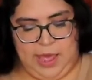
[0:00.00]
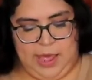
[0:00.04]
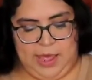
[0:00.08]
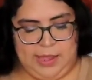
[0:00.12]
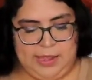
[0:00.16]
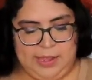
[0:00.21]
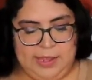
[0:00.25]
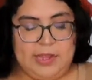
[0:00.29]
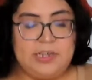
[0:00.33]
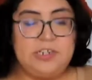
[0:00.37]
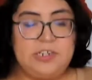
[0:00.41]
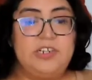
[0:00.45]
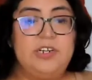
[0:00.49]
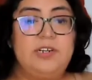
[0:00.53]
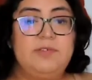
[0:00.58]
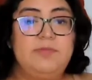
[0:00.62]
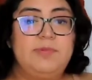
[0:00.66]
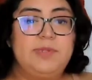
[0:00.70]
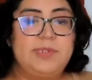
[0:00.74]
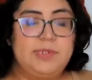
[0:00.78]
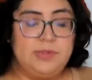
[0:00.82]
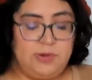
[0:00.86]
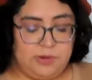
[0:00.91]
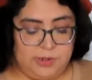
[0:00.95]
I actually
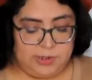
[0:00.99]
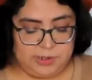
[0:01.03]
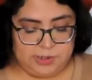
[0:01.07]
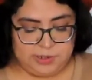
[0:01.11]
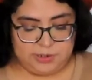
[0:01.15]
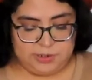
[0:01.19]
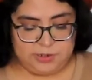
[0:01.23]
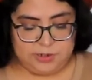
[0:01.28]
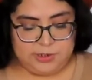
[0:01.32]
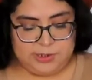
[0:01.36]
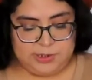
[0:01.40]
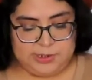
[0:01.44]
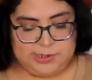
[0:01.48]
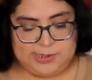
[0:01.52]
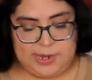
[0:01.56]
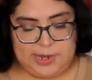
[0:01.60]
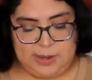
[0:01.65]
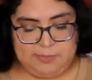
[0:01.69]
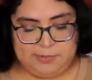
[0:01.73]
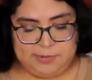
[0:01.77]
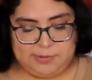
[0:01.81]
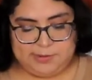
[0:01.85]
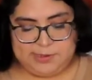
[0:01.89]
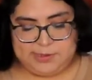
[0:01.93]
was going to turn these
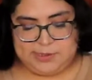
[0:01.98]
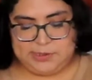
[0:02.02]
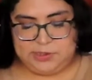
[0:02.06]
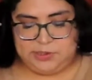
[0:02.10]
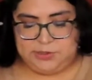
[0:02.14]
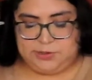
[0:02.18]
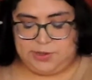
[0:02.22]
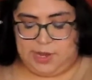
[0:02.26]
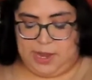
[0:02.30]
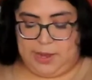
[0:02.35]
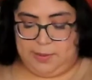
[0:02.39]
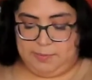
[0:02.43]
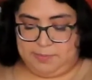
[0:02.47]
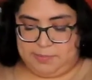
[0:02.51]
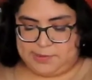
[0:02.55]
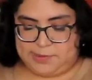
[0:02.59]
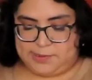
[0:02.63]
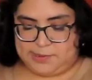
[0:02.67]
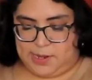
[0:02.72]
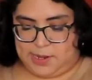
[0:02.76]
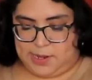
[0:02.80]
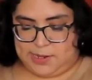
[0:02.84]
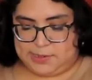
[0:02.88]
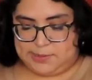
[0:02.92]
apples into
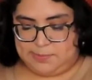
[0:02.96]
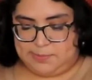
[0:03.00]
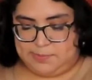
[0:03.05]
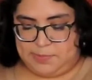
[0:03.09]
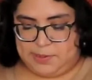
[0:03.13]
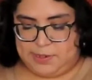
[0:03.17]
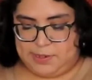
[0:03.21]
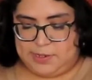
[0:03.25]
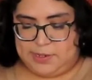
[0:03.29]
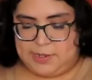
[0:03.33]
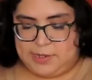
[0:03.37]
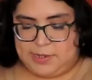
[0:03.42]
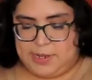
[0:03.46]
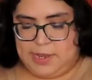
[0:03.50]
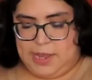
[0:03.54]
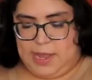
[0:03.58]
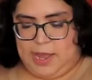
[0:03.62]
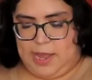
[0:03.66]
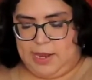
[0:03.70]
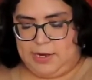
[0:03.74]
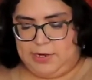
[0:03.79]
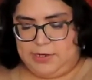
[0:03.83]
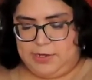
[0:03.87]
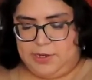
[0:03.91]
applesauce, but
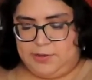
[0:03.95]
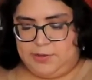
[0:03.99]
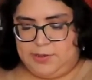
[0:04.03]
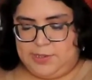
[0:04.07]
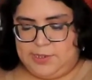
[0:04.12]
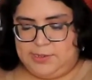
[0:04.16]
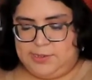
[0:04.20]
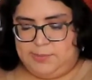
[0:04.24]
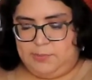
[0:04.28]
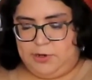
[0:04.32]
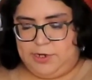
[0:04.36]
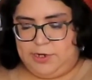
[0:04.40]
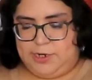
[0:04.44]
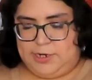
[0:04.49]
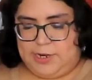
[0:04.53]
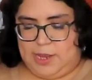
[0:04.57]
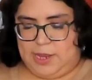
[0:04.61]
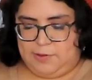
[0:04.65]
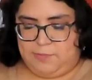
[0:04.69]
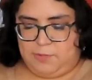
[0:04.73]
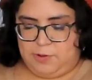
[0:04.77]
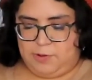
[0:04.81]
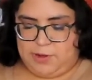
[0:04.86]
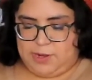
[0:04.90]
I don't know. This morning
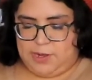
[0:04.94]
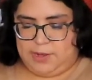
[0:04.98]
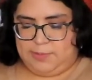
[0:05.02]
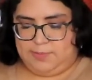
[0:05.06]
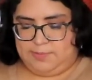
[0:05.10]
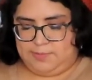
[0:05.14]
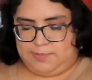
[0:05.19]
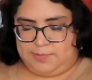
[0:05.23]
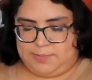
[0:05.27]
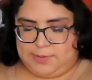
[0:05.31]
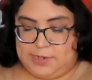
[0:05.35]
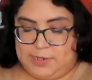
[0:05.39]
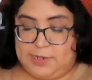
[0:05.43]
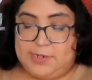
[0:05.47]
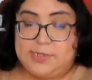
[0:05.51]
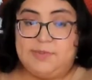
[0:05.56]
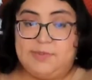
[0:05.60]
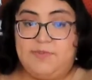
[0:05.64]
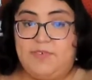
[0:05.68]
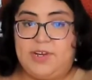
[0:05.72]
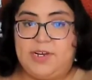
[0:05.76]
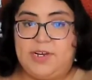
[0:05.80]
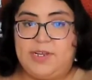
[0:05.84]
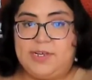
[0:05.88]
I woke up, and
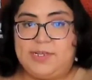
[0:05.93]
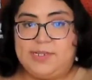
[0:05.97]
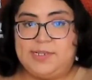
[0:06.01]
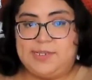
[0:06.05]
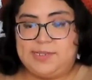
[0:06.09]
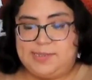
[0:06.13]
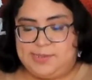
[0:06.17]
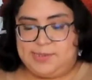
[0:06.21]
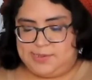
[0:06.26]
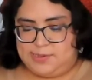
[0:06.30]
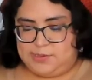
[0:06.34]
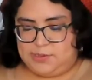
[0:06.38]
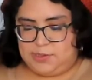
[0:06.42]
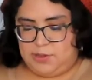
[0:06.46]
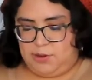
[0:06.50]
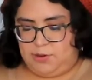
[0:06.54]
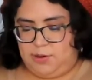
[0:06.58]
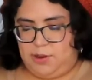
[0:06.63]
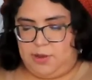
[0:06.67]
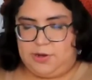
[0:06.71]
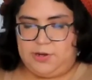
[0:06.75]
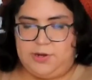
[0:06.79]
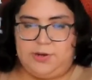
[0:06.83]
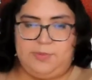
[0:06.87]
it's funny because it's no
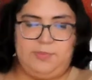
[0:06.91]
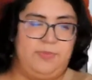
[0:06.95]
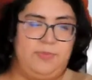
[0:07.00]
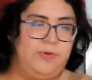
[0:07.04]
longer